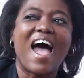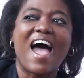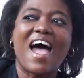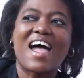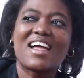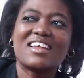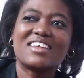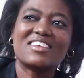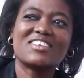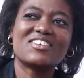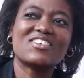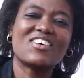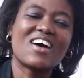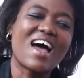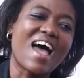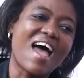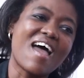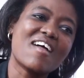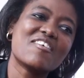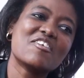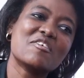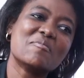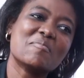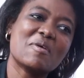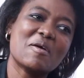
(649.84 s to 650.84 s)
And you know,
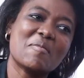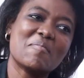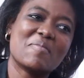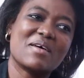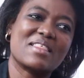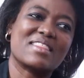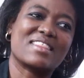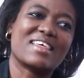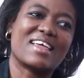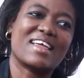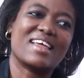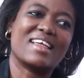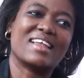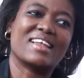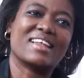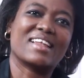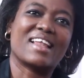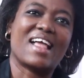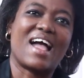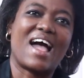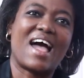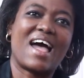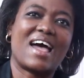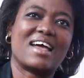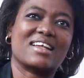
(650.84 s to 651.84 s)
I remember
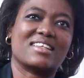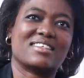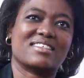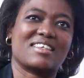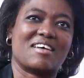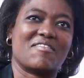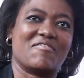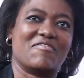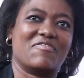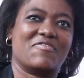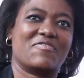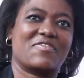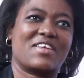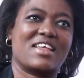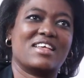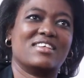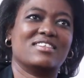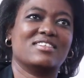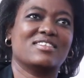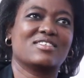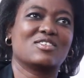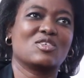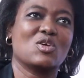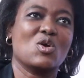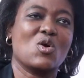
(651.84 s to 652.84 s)
then I had some
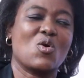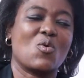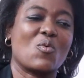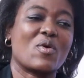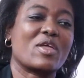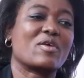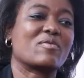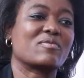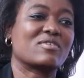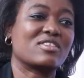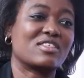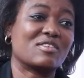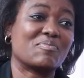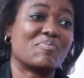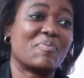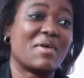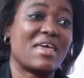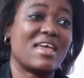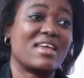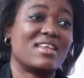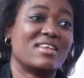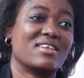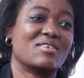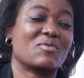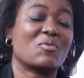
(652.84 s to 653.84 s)
friends. We could
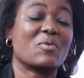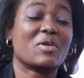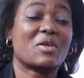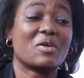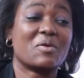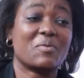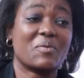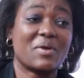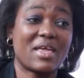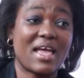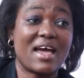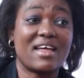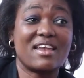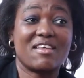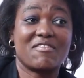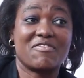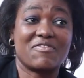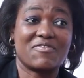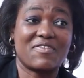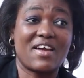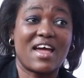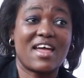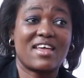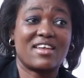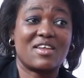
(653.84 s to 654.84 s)
spend, we had a
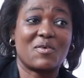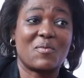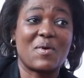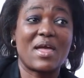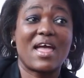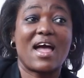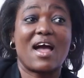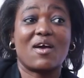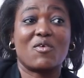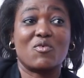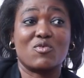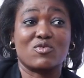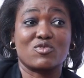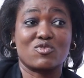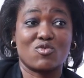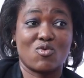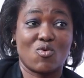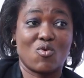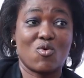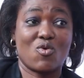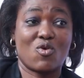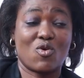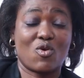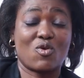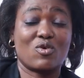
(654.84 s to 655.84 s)
Friday where I could
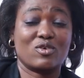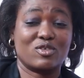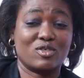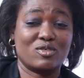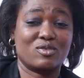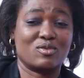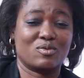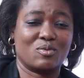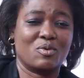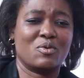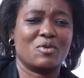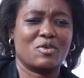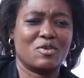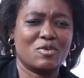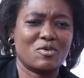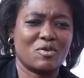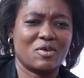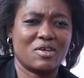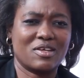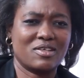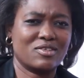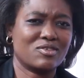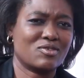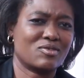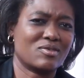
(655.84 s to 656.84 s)
cook because, you know,
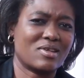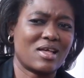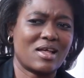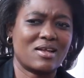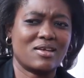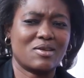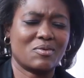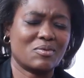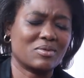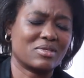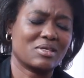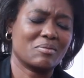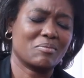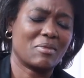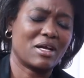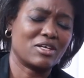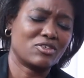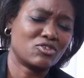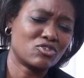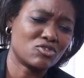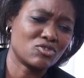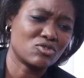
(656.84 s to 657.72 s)
in Sudan there wasn't much